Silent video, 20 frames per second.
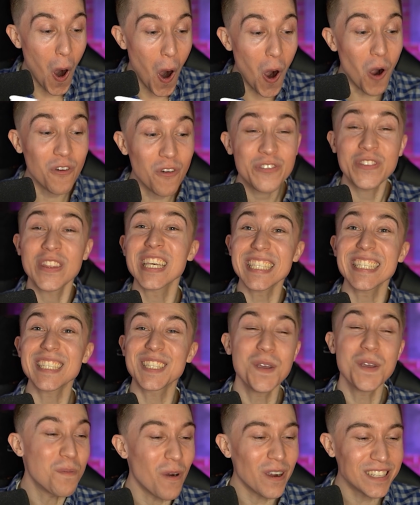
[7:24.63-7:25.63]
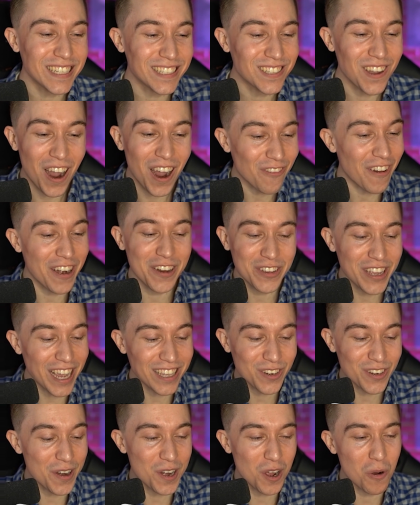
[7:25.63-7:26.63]
Oh, if this is 2.6 Hog Rider, you
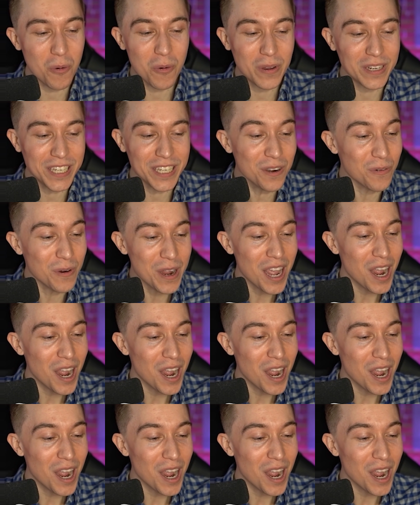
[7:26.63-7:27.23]
guys already know what we do.